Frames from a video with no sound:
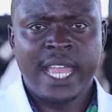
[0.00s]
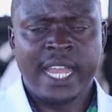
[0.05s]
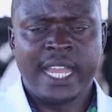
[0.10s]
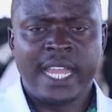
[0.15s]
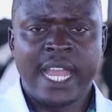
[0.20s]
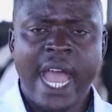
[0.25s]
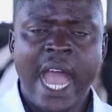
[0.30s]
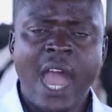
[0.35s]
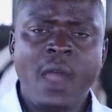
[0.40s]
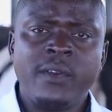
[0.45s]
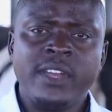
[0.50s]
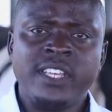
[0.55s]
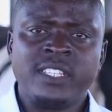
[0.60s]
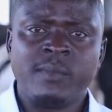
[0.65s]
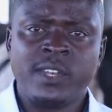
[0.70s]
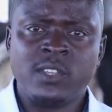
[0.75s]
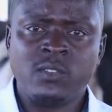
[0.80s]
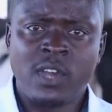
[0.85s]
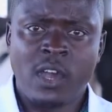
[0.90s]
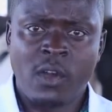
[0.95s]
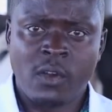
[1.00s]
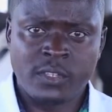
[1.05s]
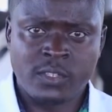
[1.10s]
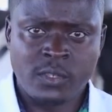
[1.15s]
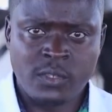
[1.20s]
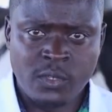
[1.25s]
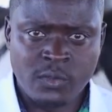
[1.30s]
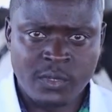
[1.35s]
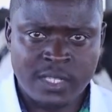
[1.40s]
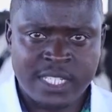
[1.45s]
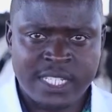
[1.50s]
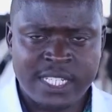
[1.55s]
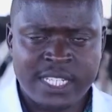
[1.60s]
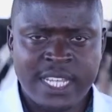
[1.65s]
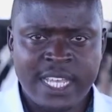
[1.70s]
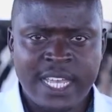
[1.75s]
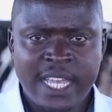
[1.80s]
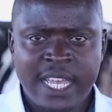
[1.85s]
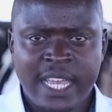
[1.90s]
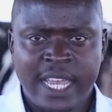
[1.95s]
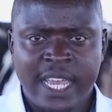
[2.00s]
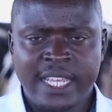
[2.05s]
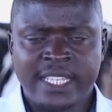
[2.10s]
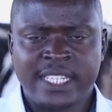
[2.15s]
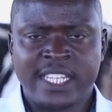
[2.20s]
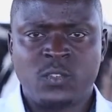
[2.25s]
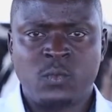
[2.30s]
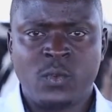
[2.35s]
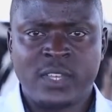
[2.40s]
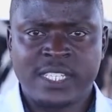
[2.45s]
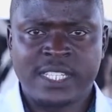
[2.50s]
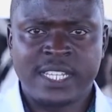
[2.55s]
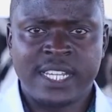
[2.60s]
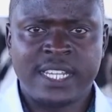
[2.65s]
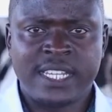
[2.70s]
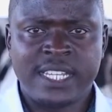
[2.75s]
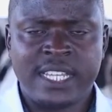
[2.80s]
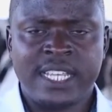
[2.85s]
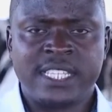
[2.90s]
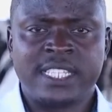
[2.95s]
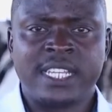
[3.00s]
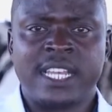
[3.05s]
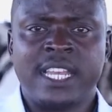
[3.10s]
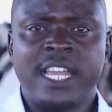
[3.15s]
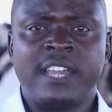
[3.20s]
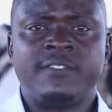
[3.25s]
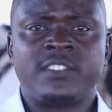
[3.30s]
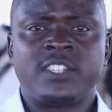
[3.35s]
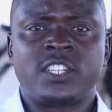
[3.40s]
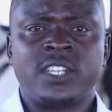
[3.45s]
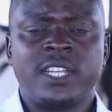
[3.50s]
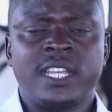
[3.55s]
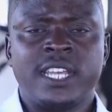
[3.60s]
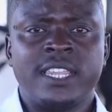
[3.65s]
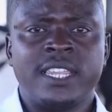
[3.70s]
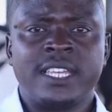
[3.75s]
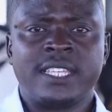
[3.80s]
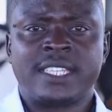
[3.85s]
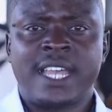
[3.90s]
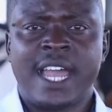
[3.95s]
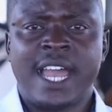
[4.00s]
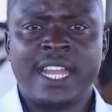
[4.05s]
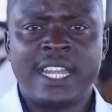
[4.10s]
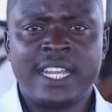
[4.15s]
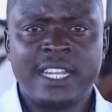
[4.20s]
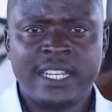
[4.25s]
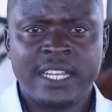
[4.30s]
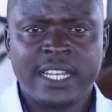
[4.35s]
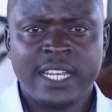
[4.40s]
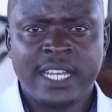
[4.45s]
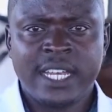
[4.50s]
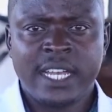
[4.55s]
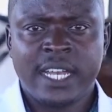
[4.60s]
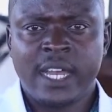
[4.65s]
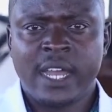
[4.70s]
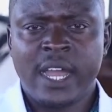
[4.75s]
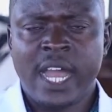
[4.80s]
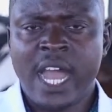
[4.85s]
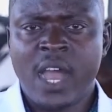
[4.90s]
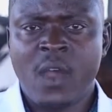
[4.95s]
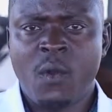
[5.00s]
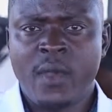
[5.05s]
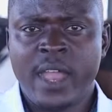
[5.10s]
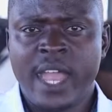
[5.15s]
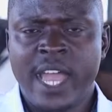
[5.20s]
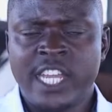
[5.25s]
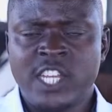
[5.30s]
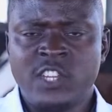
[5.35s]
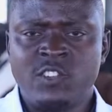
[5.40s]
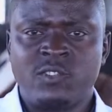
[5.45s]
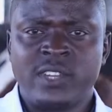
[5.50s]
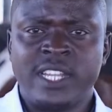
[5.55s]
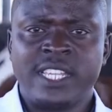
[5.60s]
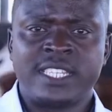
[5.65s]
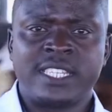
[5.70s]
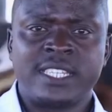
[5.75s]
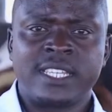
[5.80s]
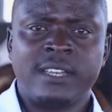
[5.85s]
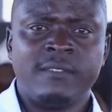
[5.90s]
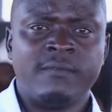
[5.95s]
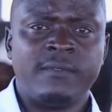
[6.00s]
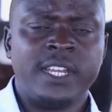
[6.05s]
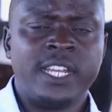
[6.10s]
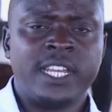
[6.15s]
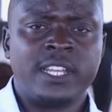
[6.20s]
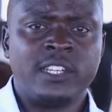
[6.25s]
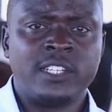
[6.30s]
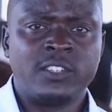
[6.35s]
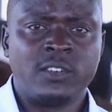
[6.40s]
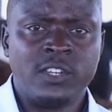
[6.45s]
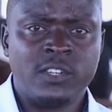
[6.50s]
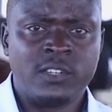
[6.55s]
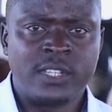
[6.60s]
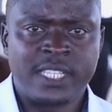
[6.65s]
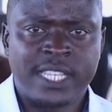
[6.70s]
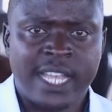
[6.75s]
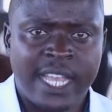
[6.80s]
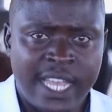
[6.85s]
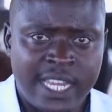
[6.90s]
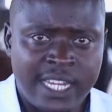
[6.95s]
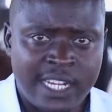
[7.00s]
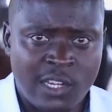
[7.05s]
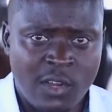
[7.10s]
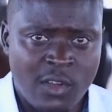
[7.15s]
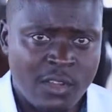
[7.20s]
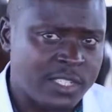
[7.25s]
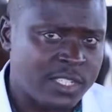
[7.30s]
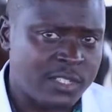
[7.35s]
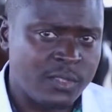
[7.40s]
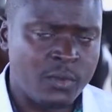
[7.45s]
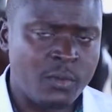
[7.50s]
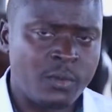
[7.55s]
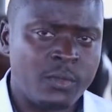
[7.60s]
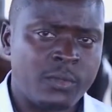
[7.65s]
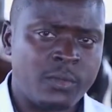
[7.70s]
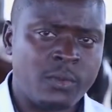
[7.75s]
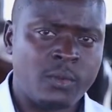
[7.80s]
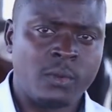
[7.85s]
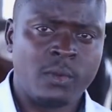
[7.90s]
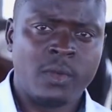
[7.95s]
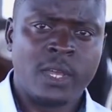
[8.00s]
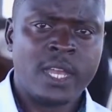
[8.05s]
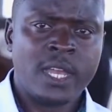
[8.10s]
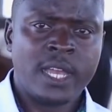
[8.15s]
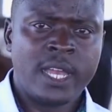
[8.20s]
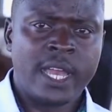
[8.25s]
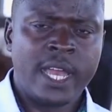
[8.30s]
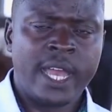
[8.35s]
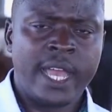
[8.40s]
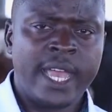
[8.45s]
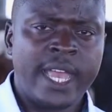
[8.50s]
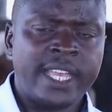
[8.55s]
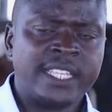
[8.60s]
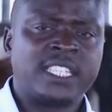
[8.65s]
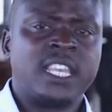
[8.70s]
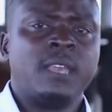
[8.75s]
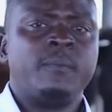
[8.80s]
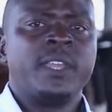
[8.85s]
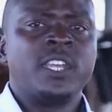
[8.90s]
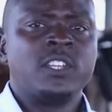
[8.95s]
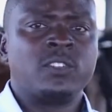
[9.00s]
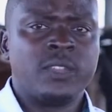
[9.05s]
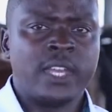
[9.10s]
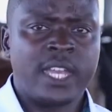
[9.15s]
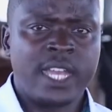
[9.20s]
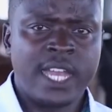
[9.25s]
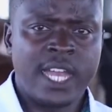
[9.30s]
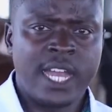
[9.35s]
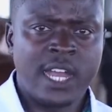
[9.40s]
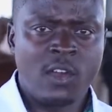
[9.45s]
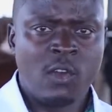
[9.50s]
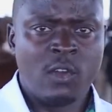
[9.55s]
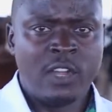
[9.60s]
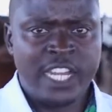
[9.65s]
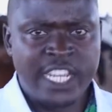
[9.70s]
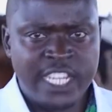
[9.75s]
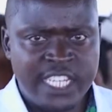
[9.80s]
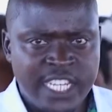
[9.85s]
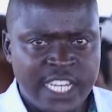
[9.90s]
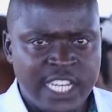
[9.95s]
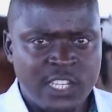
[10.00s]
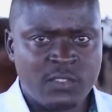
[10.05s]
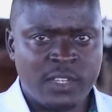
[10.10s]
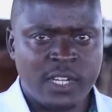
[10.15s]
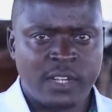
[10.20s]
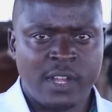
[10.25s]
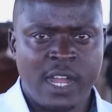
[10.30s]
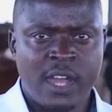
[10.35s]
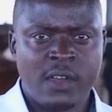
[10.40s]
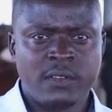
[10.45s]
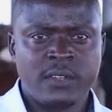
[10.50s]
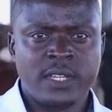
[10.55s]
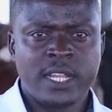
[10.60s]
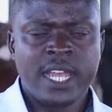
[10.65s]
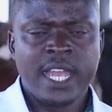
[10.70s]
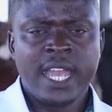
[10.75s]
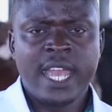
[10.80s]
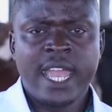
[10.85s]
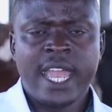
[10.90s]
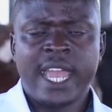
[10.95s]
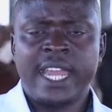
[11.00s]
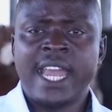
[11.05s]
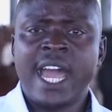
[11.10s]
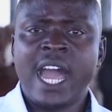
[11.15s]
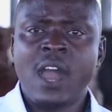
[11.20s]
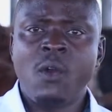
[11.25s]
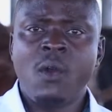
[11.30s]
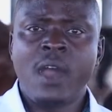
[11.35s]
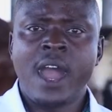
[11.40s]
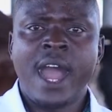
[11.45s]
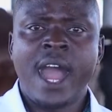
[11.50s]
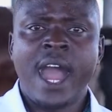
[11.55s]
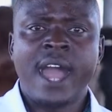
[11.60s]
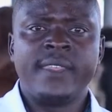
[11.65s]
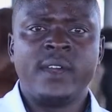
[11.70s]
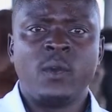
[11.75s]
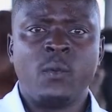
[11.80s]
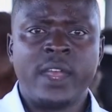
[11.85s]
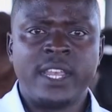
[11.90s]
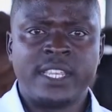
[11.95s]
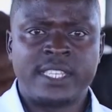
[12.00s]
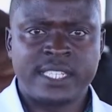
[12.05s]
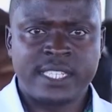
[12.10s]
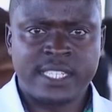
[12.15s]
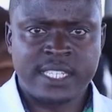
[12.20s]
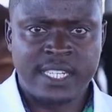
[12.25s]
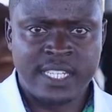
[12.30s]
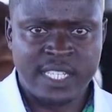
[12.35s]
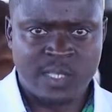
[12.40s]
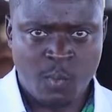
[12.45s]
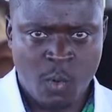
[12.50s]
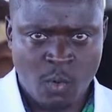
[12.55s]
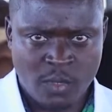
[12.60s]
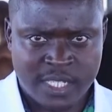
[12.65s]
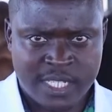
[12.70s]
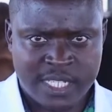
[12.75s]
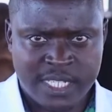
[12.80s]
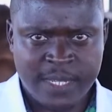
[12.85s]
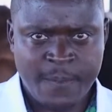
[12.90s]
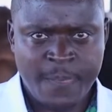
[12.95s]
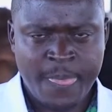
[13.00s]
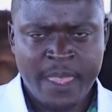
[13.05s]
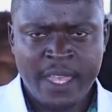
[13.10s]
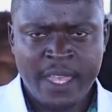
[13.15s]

And how is manure also used? Is it wasted? Is it left in the sun uh, where nutrients, very critical nutrients are getting lost through, through uh, escaping into the air or leaching into the ground? And how are other wastes disposed?